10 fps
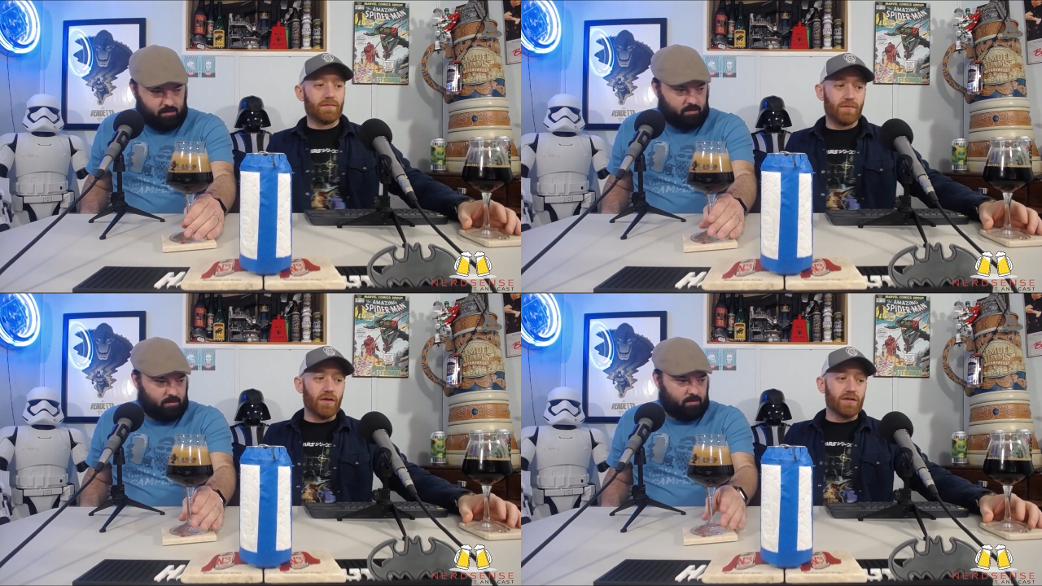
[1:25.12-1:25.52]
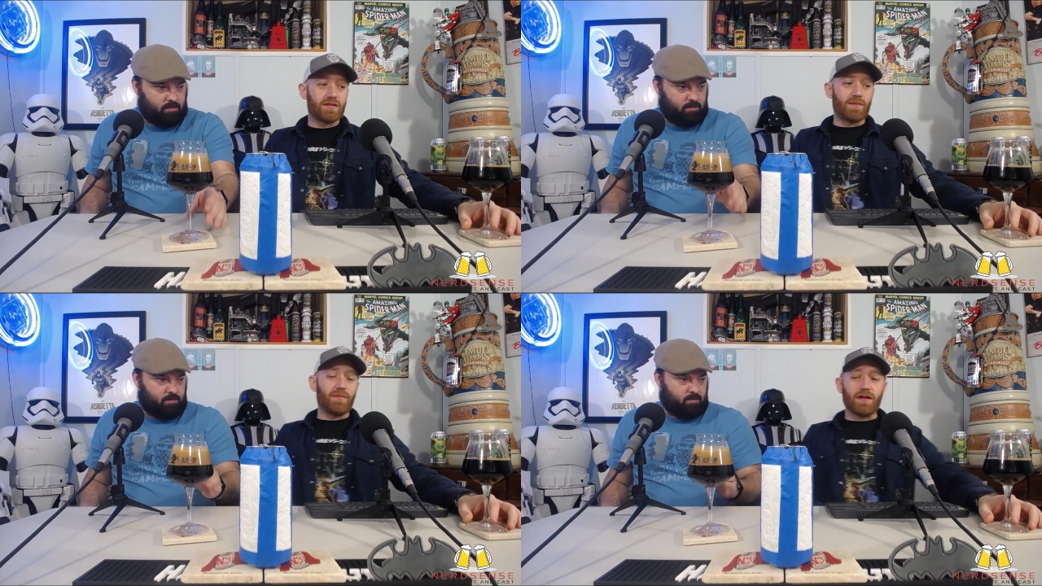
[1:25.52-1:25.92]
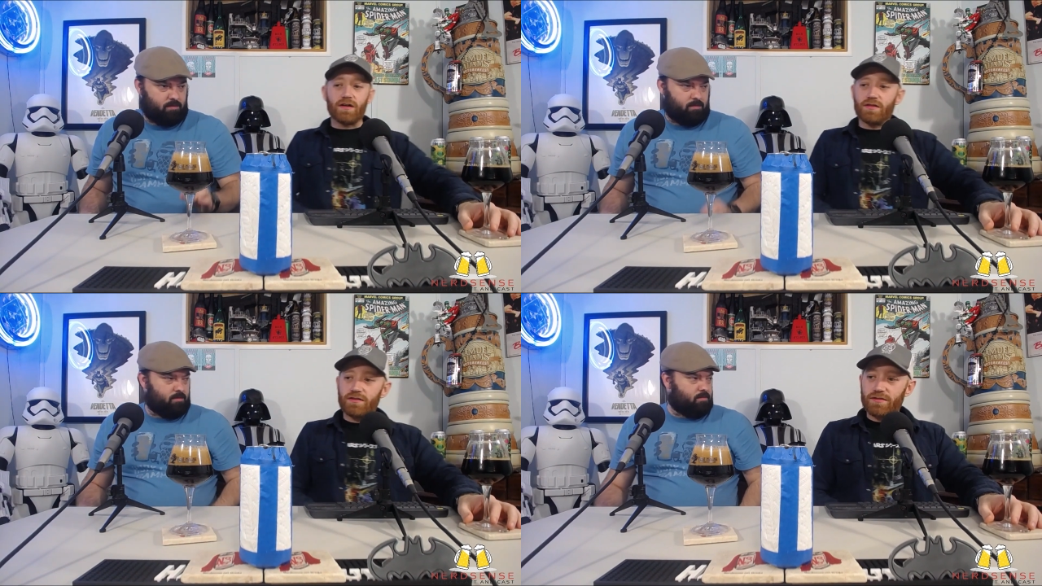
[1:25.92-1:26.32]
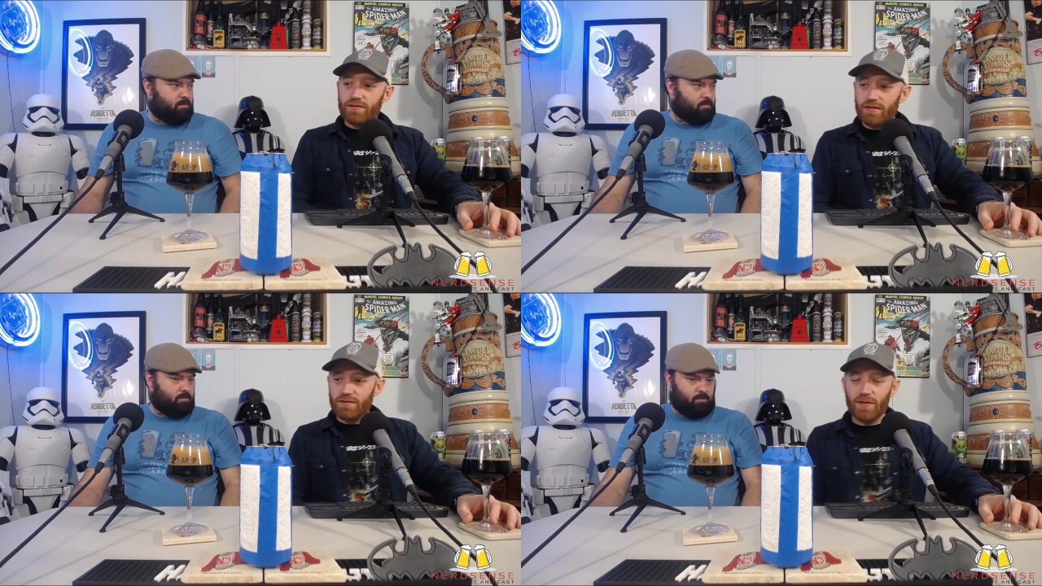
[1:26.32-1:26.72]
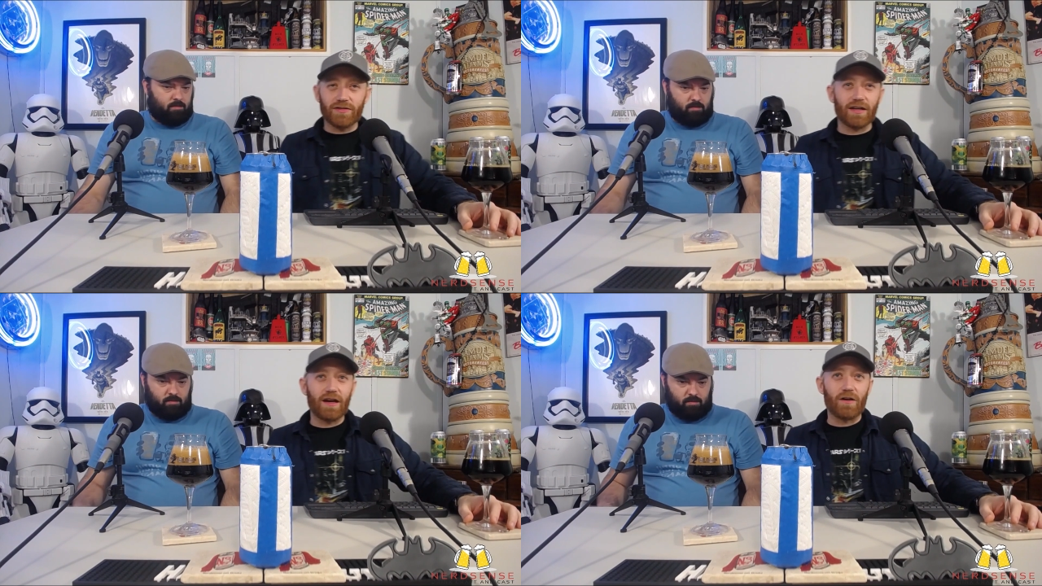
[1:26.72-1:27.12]
Speaker 1: there is something on this. This smells
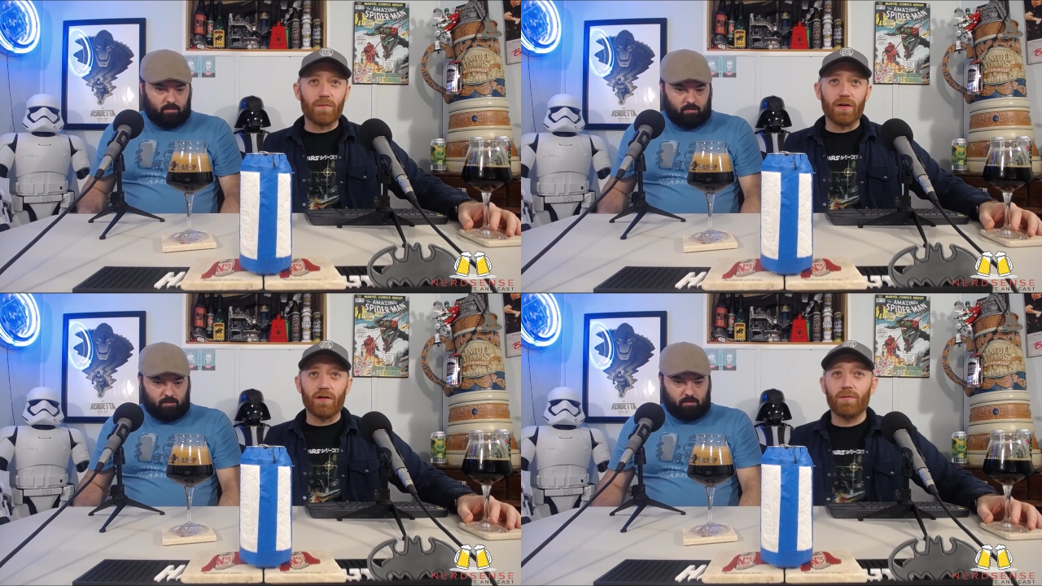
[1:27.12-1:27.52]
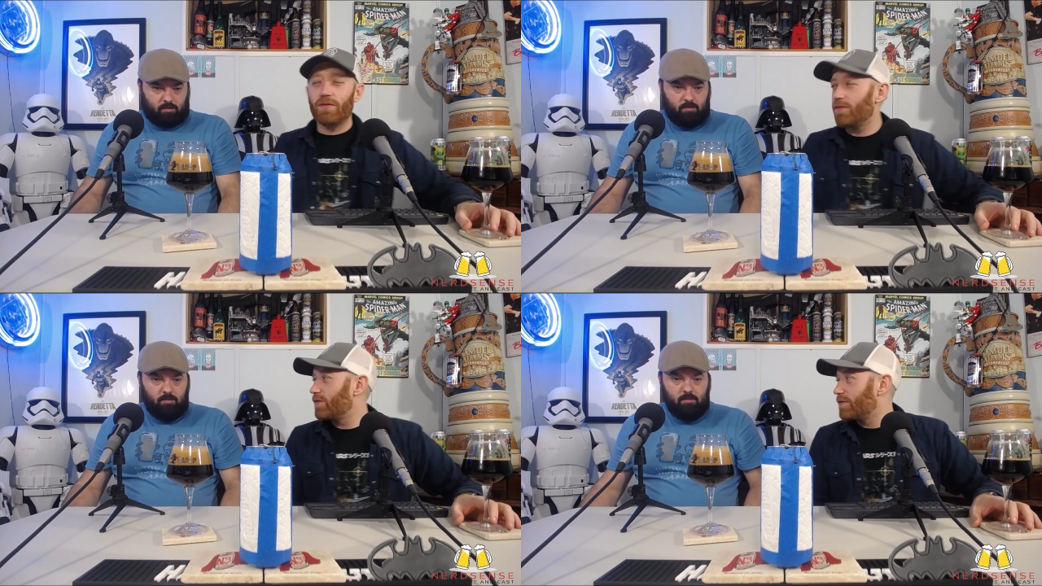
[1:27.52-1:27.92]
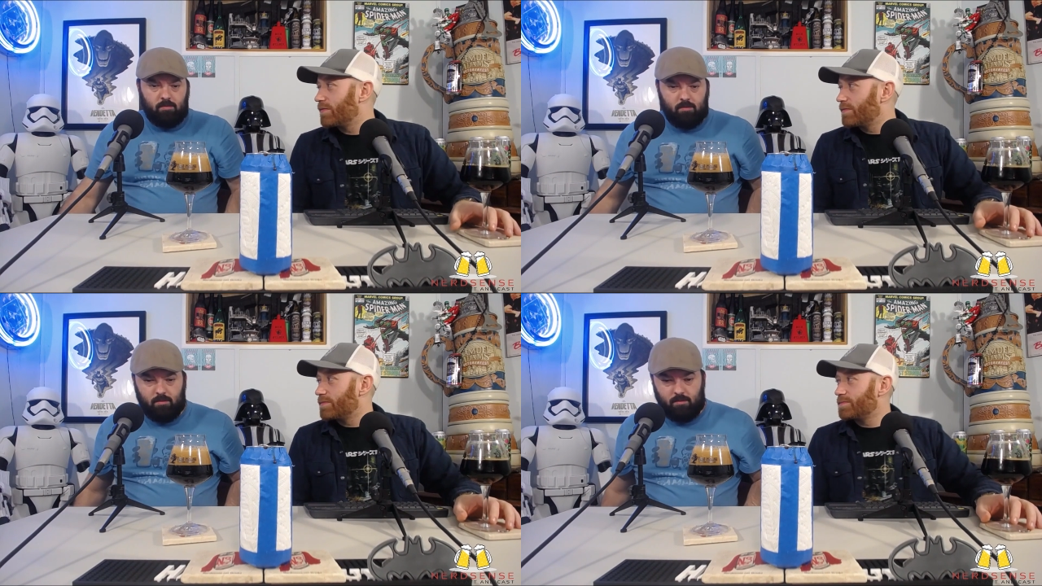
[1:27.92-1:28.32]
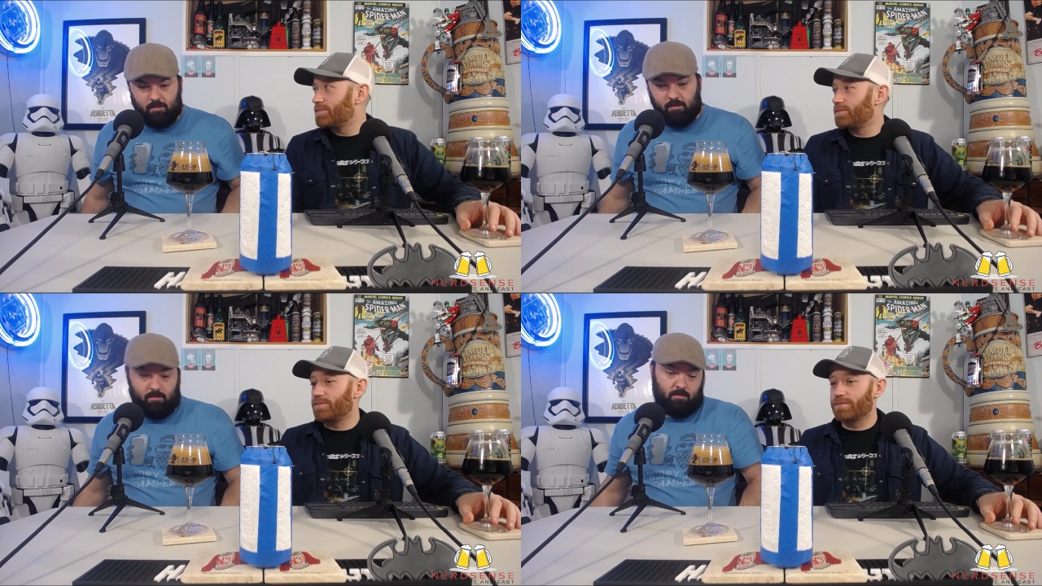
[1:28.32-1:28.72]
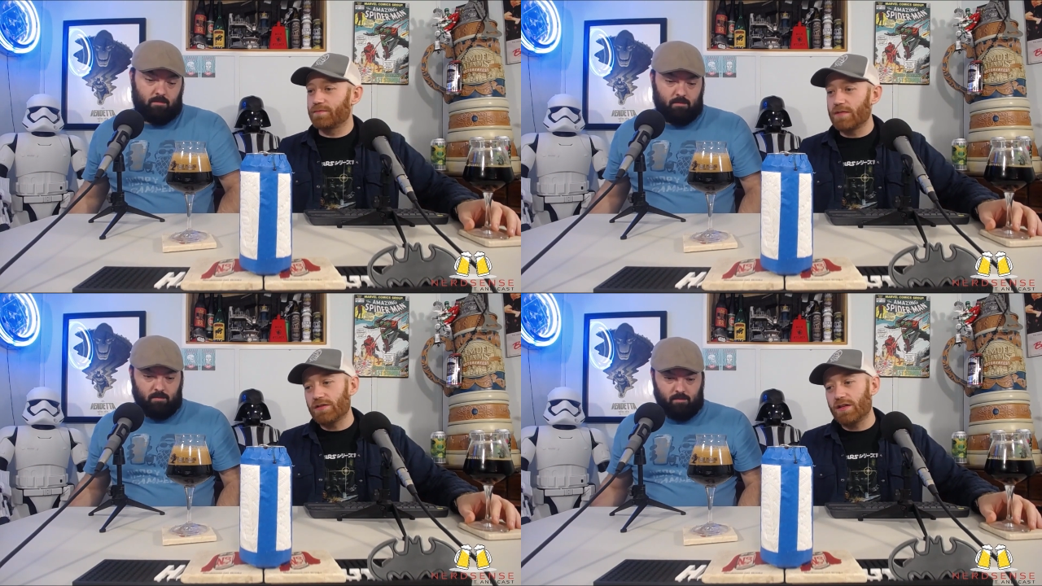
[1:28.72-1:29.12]
like caramel almost.
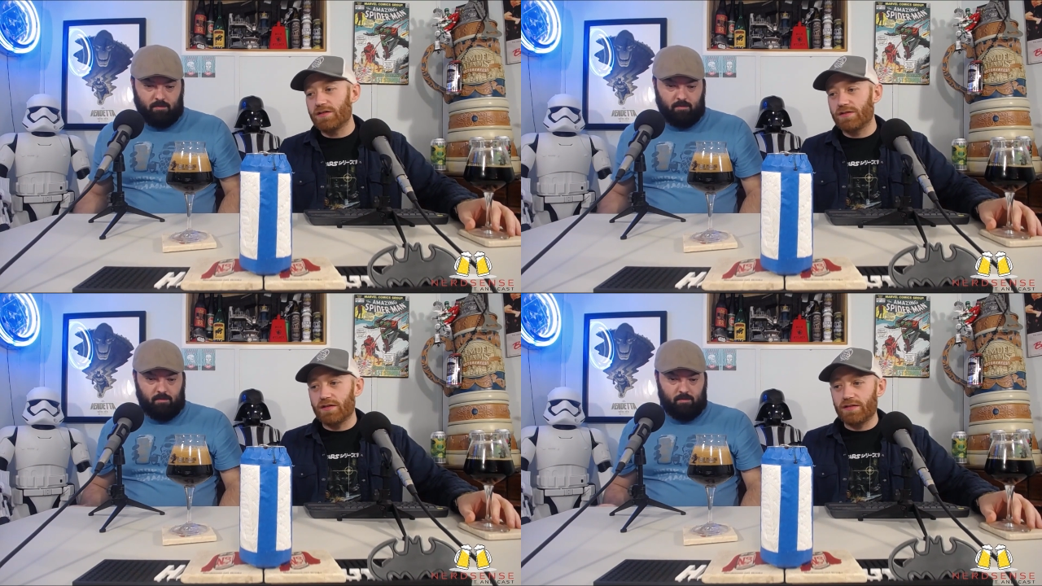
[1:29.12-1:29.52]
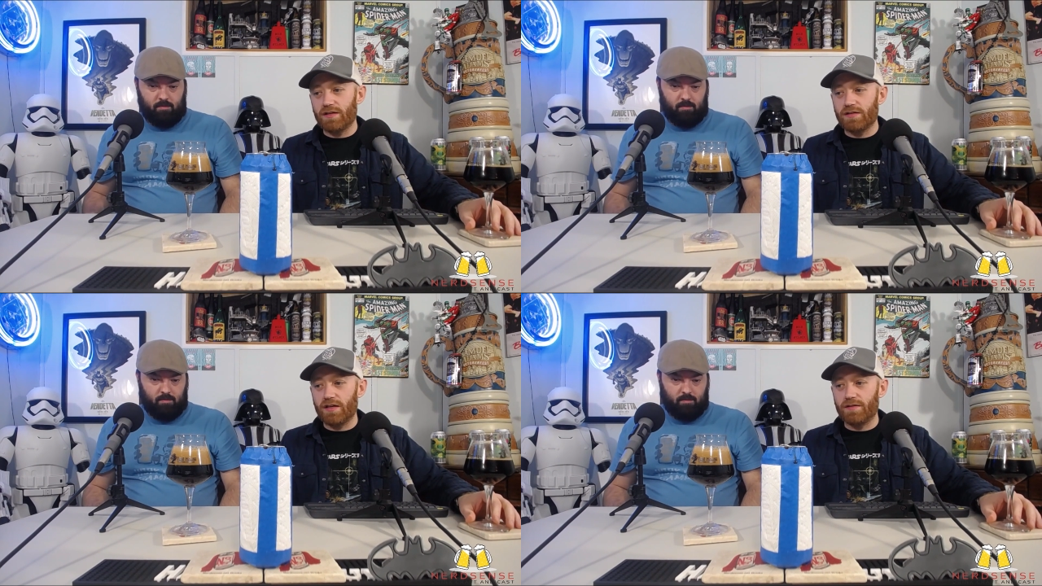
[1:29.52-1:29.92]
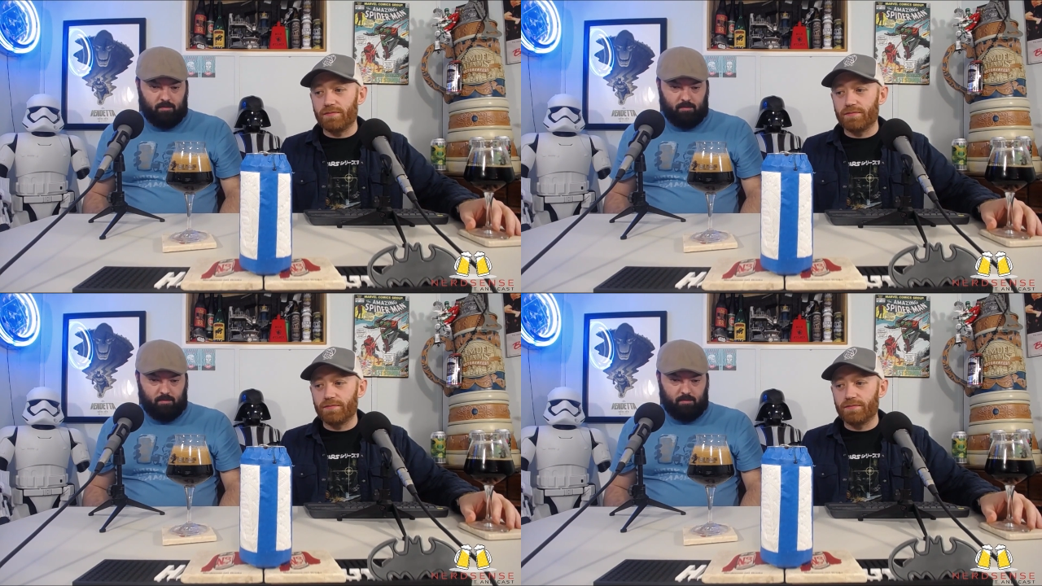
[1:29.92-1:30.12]
That's a nice. That's a nice head.